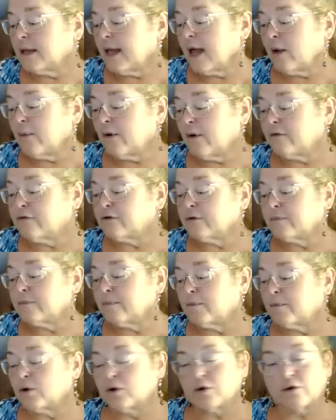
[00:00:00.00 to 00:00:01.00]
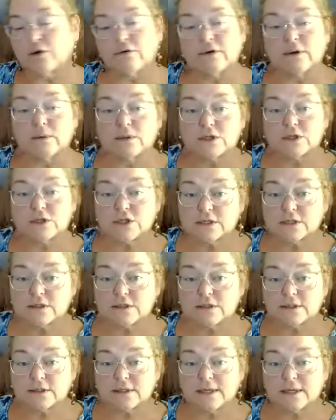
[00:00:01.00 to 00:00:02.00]
However, Mercury, which
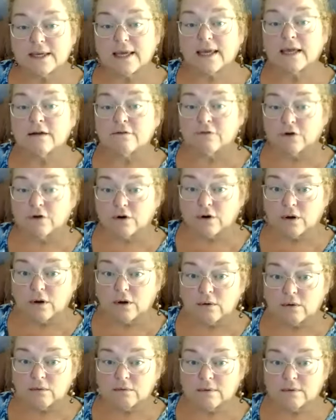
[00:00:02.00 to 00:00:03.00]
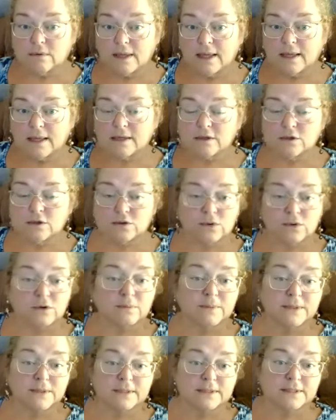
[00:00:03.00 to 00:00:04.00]
is in Virgo, and has sort
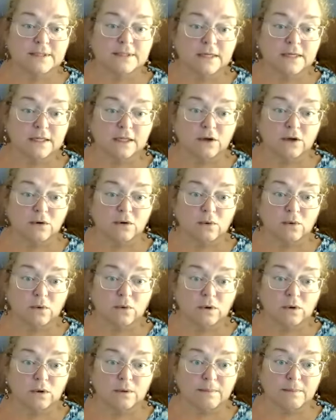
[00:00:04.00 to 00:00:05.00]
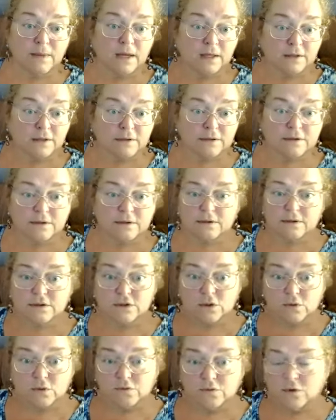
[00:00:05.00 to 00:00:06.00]
of been sitting there all month
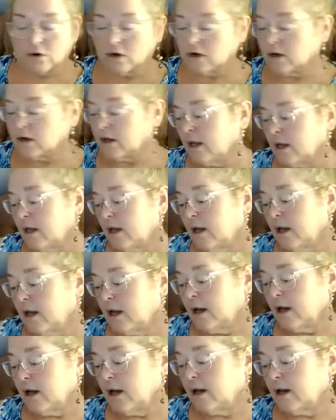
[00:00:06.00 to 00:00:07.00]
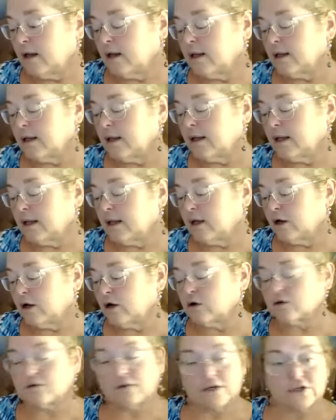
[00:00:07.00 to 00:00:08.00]
so far,
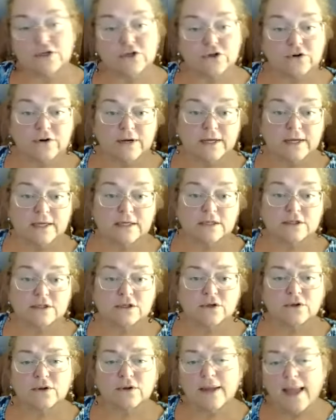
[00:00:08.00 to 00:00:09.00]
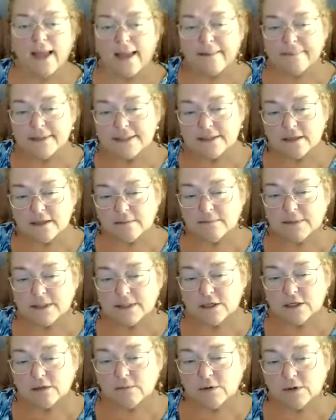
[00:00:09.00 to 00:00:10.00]
goes retrograde. So there can be some
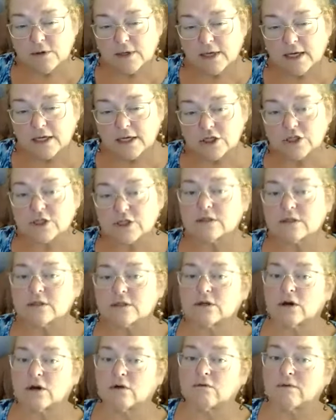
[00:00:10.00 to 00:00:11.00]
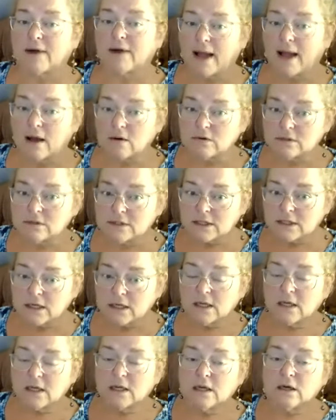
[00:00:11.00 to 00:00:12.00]
miscommunications around
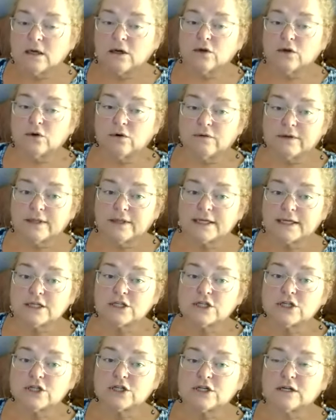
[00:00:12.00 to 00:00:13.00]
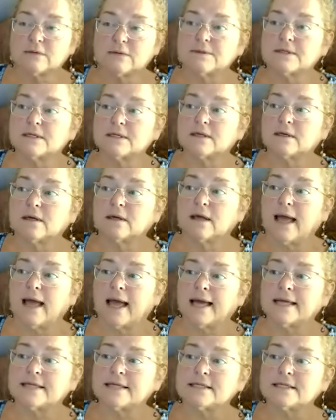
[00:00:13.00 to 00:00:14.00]
your relationships.
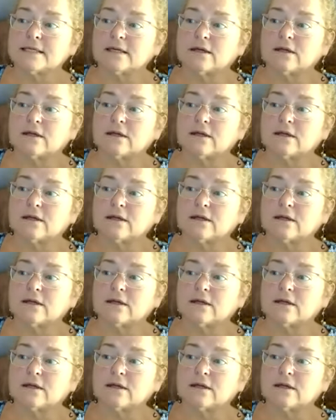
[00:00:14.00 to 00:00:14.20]
And